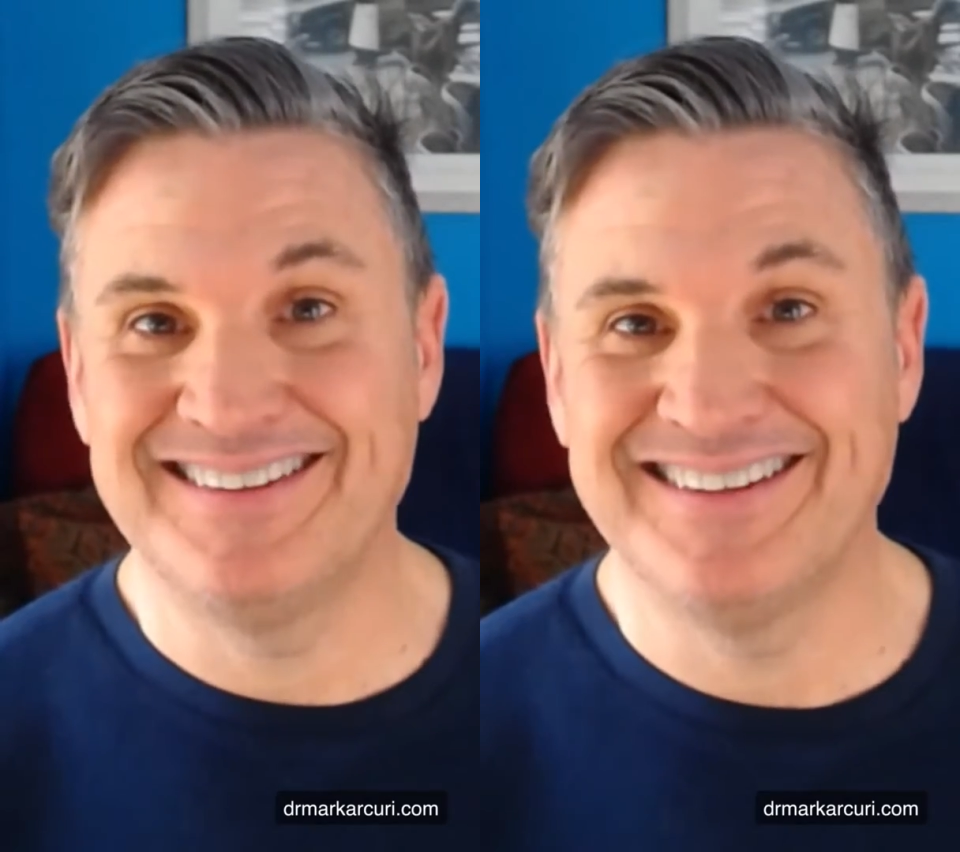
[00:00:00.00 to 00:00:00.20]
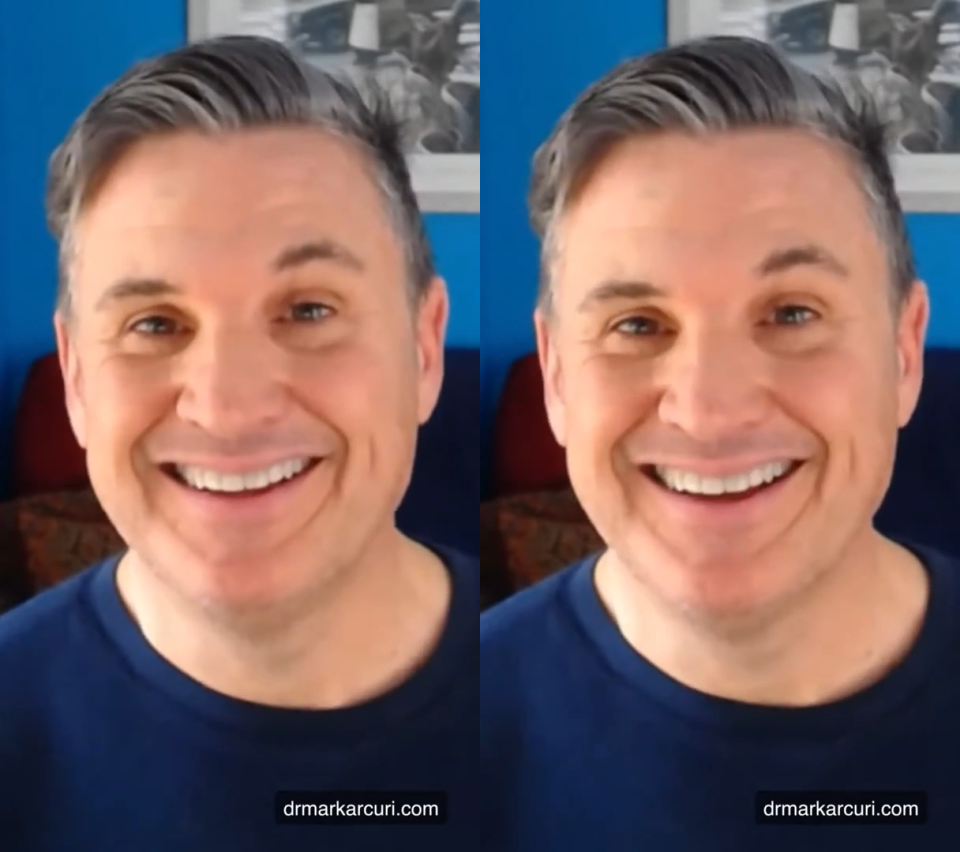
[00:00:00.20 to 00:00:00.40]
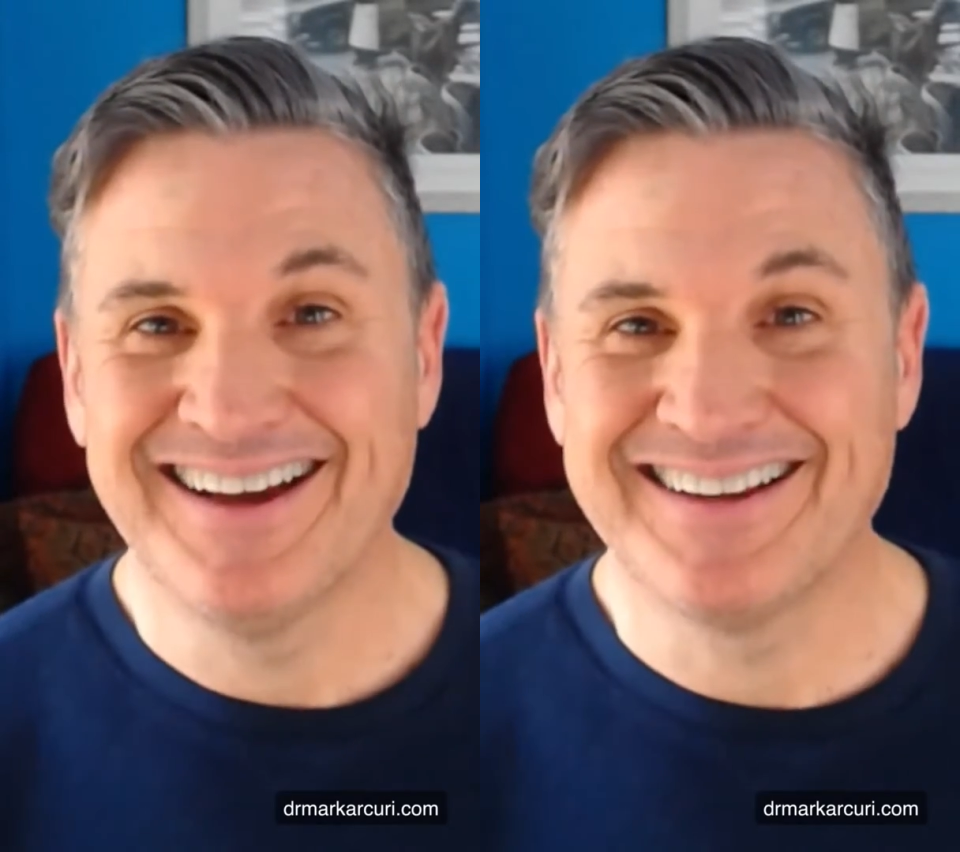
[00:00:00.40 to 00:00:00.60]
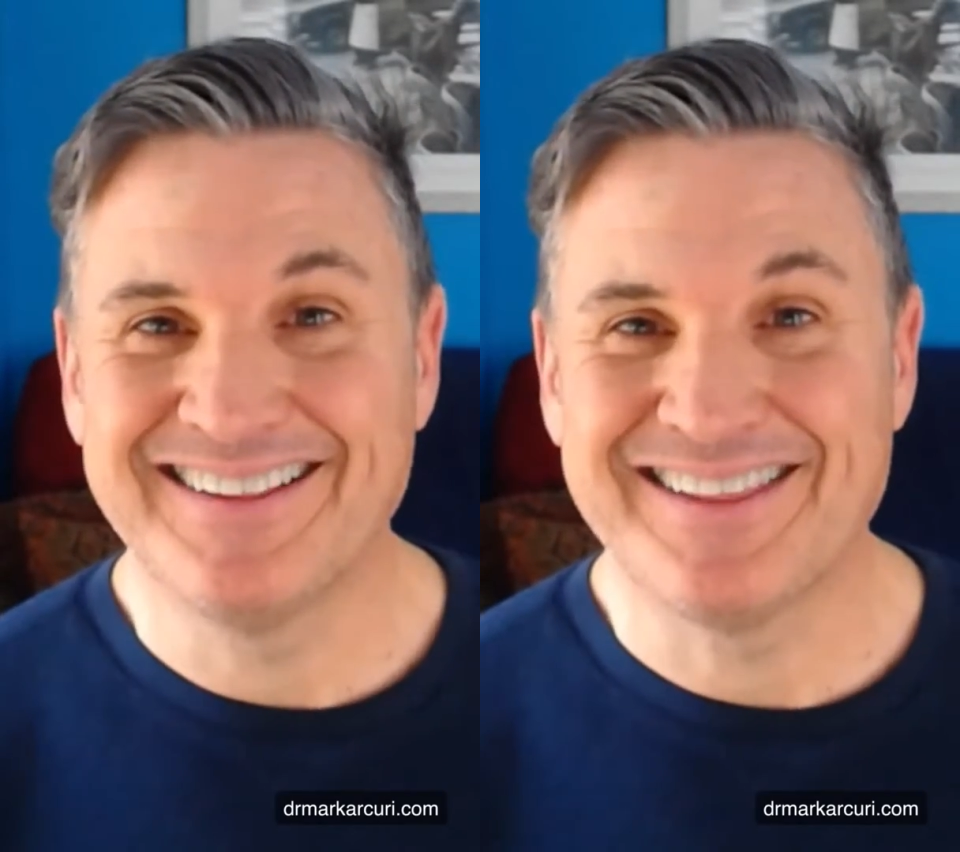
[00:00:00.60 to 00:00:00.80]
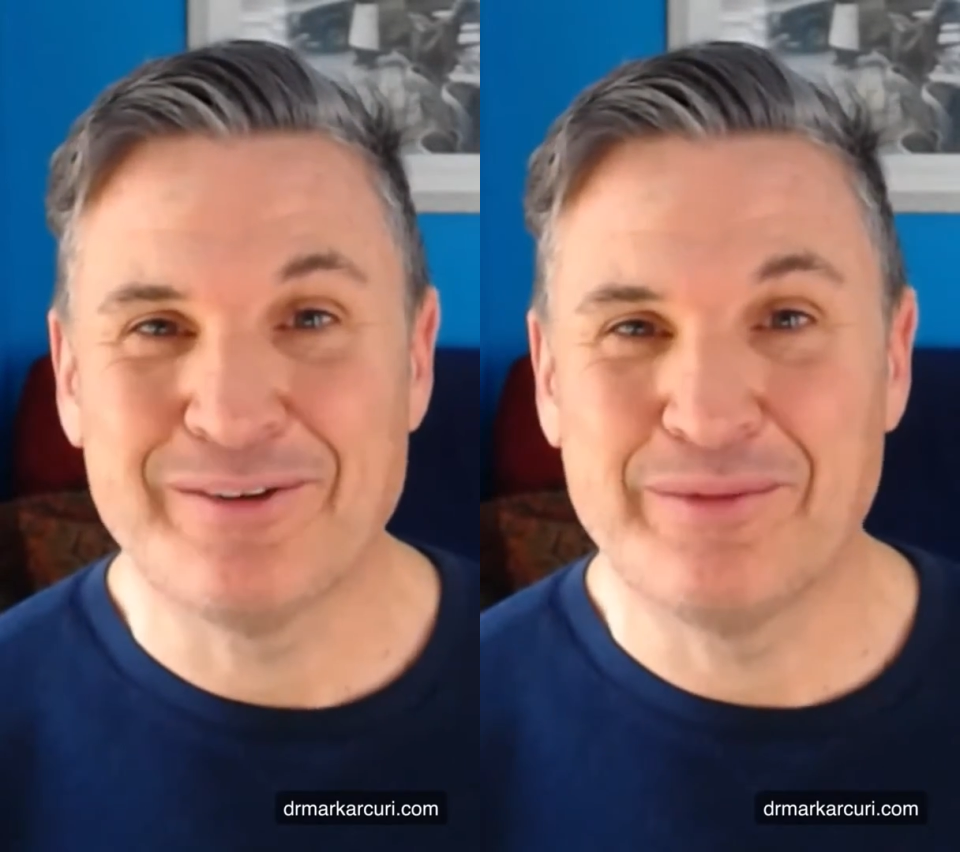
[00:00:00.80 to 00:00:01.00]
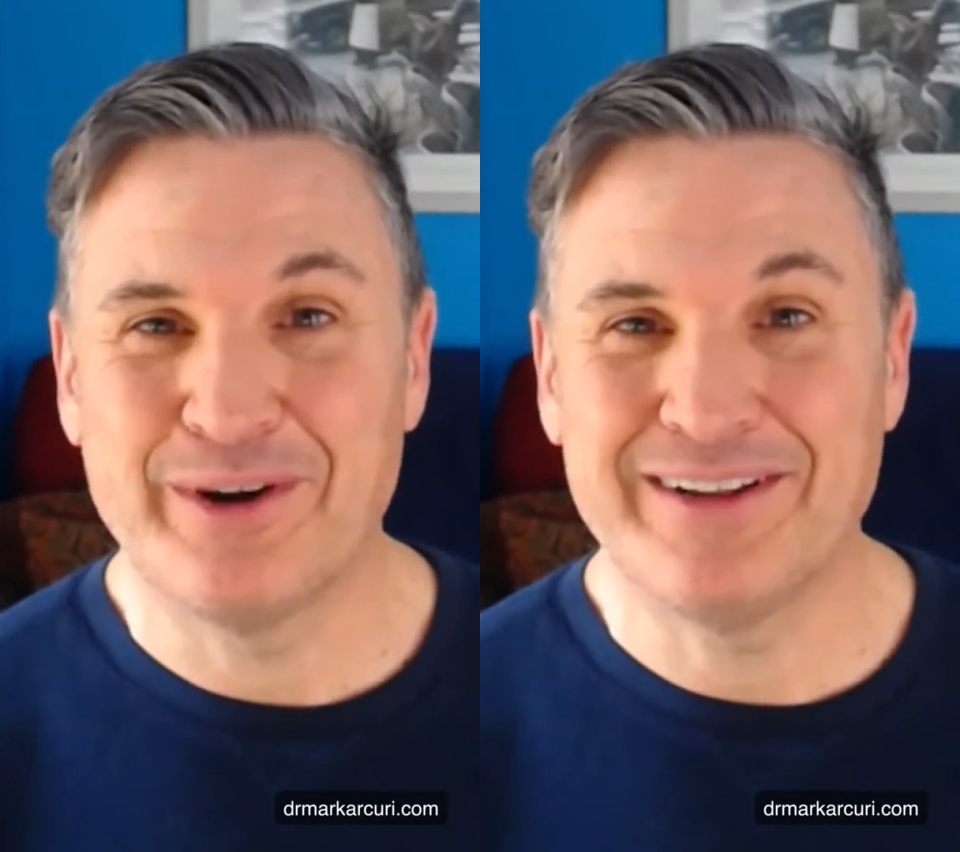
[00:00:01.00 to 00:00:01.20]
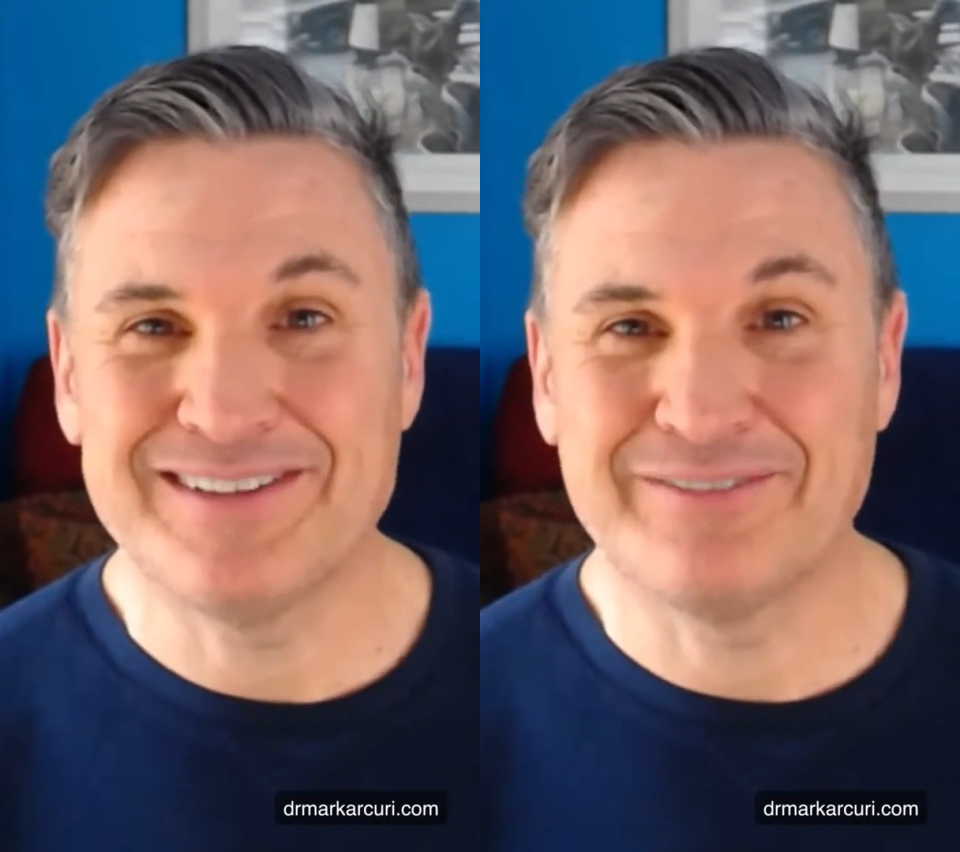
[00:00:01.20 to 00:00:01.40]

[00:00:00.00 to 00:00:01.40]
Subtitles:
I think it would be pretty